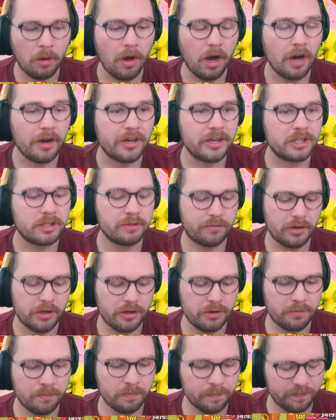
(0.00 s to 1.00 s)
hog hits for
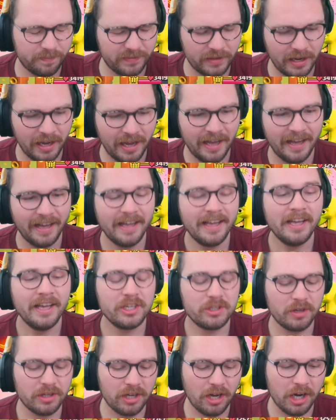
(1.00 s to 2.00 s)
you.
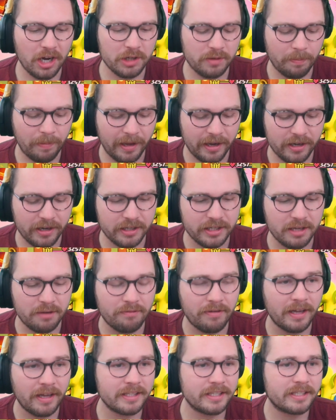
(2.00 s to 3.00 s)
So as long as we play good
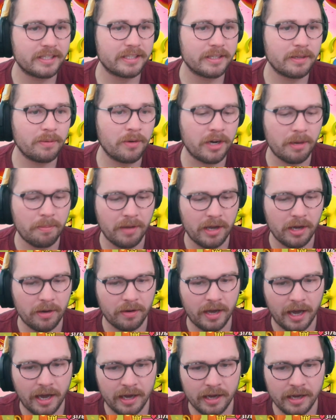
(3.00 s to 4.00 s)
defense, we're going to be
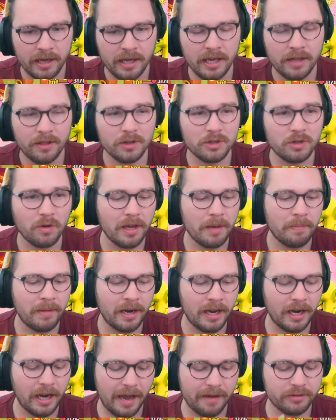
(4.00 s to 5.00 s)
okay. There's only a
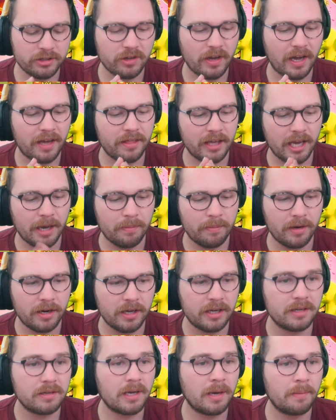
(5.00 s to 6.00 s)
minute left, so I think I'm
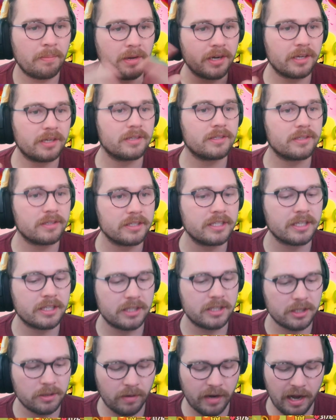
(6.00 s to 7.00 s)
gonna stick
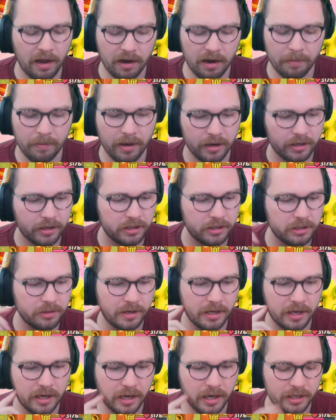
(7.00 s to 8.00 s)
this one out. I'm not going to do
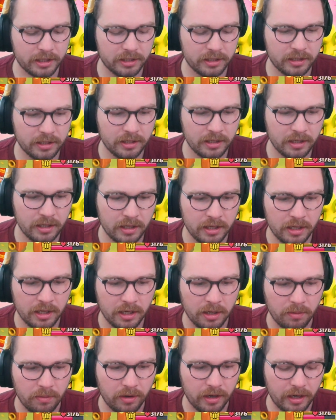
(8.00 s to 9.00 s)
any cuts.
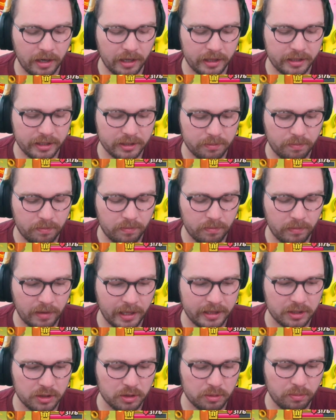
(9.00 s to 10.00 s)
We're going to let
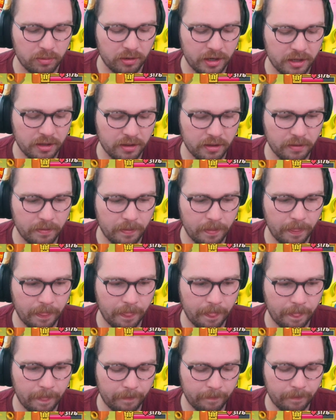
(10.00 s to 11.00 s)
this breathe.
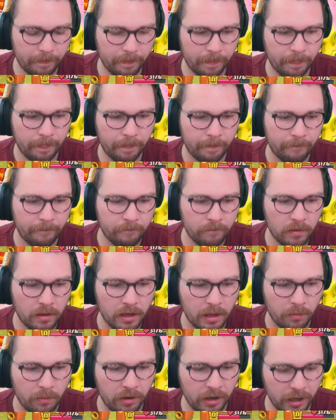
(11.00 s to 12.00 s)

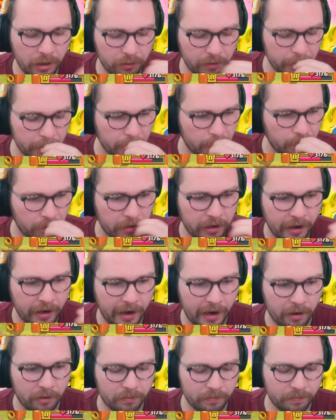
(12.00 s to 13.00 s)
We're going to threaten the 3
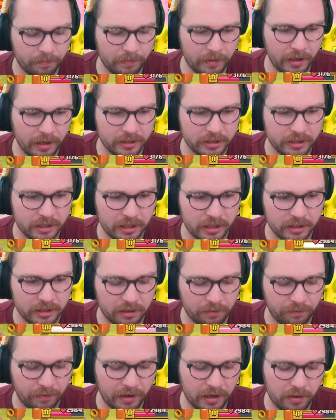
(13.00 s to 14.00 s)
crown because he's
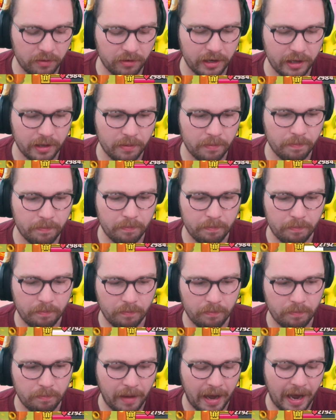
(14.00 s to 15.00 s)
defending really
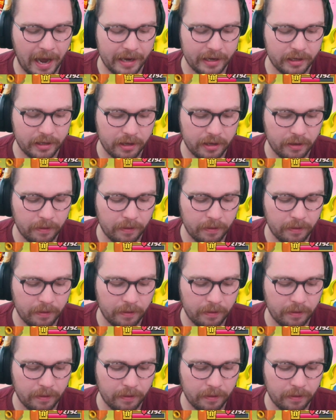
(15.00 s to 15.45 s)
badly,